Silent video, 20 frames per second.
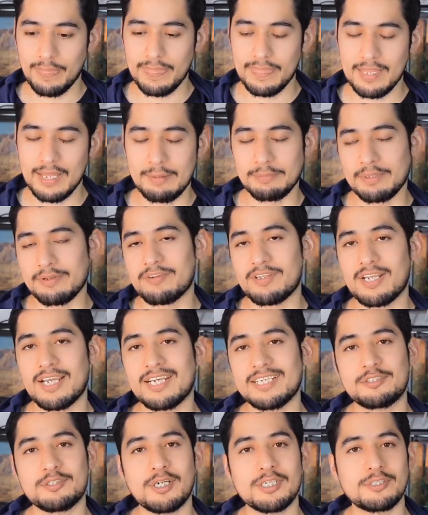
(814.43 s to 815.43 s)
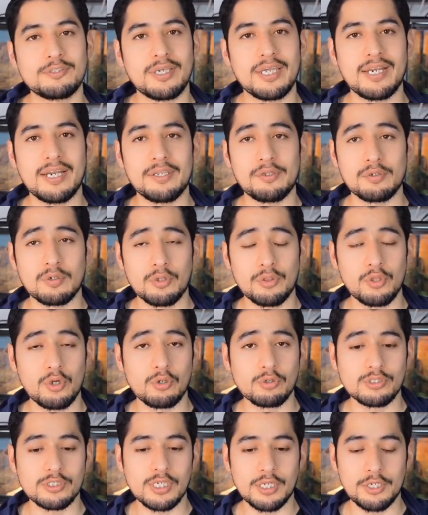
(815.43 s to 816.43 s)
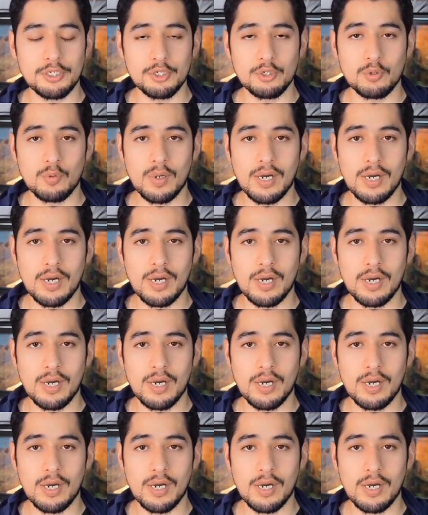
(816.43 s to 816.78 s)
I'm definitely gonna try to get those new